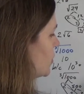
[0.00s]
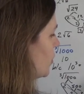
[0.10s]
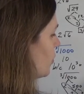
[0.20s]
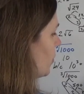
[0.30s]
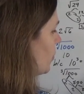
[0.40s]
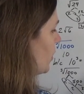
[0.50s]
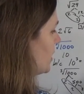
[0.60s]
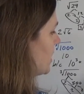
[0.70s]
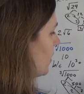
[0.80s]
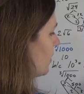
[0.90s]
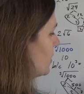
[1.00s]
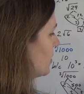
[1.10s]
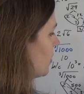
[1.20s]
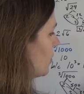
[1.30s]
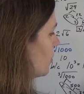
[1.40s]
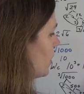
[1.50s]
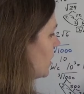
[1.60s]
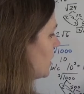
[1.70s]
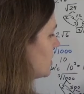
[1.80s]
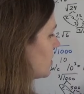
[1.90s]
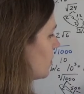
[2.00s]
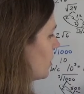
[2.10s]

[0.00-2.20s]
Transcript: both break down into 3s, 3